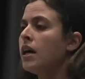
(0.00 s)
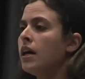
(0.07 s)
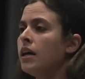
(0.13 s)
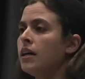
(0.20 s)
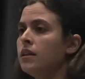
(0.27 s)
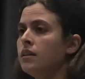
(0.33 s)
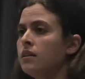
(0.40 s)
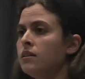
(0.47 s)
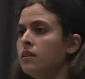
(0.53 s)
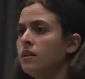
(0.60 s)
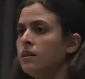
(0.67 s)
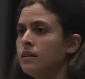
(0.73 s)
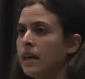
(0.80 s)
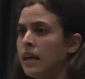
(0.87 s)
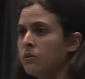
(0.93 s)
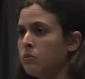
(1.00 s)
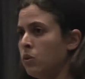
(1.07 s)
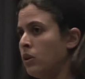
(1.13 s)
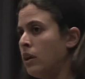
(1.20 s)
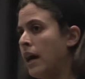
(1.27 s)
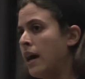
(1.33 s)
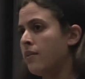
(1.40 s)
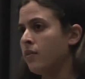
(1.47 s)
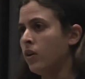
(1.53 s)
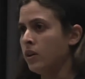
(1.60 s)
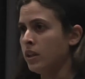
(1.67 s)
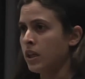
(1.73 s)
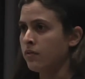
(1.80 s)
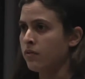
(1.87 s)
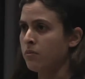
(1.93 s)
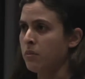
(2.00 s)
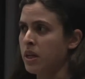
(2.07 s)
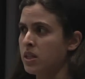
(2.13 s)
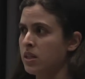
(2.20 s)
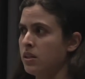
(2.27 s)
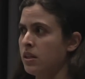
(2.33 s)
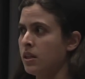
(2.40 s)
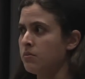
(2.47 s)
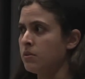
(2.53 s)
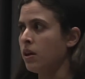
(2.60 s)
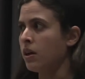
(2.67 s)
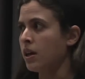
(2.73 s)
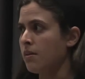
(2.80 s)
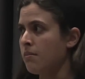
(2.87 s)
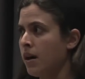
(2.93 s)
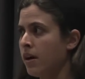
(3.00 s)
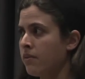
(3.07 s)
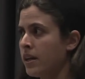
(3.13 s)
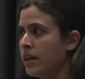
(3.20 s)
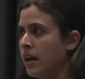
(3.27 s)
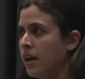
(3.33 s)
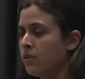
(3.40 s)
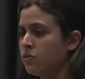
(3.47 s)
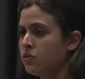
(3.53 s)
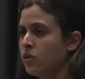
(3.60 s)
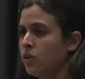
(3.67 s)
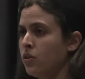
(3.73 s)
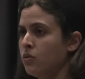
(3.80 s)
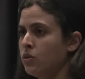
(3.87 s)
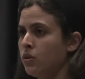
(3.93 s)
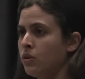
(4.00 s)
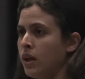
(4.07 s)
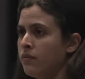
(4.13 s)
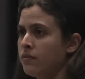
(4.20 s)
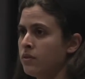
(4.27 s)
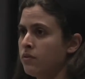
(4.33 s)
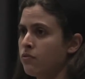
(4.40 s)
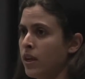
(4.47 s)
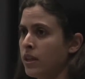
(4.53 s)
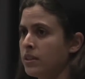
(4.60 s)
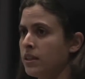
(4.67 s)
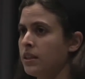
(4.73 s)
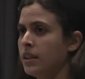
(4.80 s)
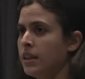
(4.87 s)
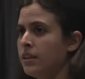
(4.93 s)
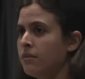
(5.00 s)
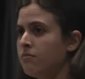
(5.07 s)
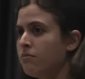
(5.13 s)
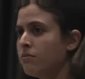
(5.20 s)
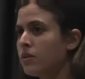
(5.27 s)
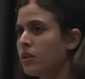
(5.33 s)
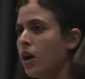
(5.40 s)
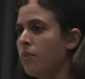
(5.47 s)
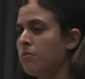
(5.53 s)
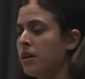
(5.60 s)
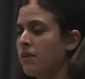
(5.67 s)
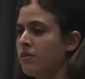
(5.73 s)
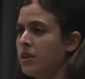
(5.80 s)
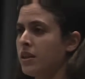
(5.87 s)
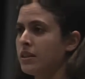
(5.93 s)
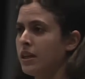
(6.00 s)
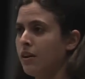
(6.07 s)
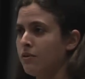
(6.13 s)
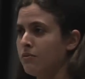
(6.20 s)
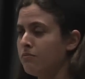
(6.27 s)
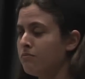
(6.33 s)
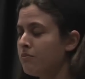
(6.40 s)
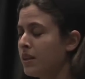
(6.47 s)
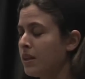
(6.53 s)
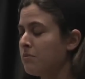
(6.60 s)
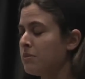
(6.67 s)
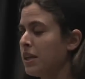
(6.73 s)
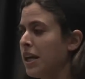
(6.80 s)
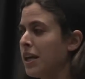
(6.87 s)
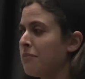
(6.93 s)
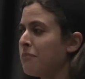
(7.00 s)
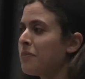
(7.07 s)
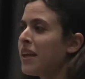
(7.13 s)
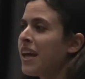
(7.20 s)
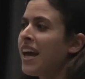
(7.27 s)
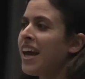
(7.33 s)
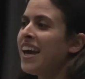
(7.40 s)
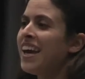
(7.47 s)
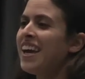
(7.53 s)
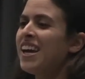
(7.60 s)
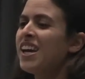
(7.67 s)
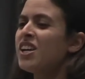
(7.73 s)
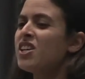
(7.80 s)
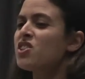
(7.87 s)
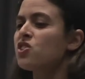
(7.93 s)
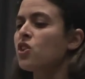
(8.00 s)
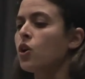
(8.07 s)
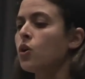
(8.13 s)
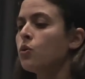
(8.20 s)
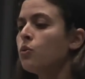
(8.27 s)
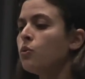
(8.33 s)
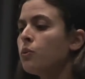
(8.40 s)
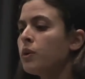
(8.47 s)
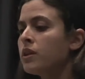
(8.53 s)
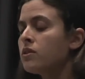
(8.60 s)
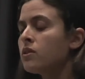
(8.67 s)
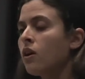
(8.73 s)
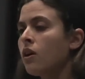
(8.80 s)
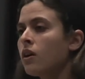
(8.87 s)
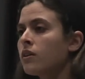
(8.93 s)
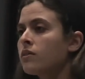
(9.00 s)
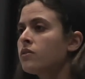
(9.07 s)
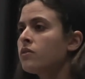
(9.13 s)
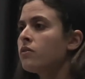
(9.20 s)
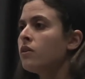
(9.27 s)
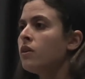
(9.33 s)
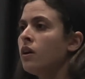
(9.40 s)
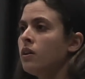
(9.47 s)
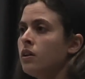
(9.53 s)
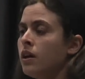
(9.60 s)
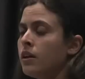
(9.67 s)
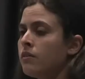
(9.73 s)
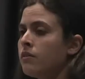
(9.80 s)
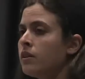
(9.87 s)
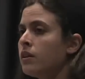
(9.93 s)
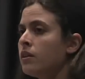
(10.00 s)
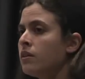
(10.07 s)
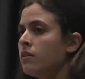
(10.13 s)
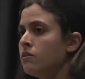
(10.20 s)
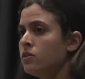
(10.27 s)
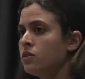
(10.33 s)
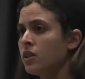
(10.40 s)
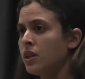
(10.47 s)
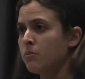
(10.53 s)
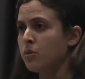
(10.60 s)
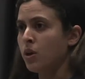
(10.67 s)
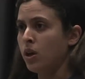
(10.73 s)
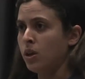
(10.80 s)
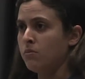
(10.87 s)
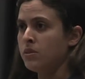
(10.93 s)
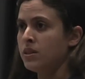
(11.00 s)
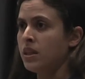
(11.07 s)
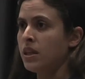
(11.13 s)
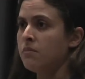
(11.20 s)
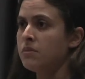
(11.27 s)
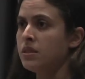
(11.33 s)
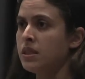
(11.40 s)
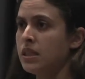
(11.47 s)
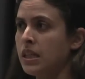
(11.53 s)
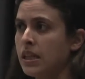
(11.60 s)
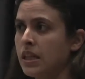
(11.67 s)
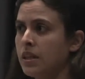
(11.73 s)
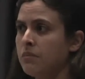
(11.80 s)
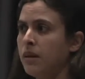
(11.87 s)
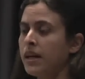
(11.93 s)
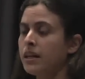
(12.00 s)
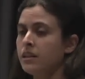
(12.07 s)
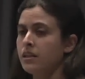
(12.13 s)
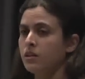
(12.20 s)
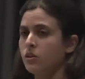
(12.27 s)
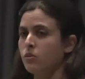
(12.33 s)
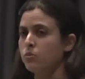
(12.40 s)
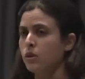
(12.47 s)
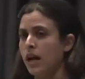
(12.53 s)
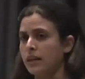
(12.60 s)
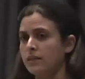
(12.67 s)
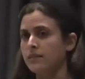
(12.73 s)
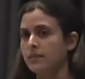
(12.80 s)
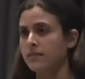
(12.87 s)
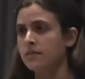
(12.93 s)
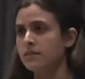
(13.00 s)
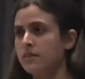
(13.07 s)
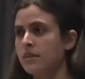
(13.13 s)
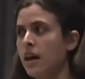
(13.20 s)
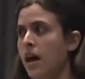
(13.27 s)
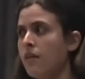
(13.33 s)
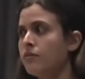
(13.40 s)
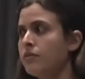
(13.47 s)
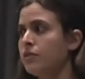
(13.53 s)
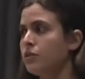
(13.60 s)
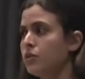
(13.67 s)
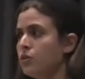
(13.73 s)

And that will have all the information that I'm talking about right now, so you don't have to frantically copy everything down that I'm saying. So with dogs, a lot of the skin problems that I'm seeing in my clinical practice have to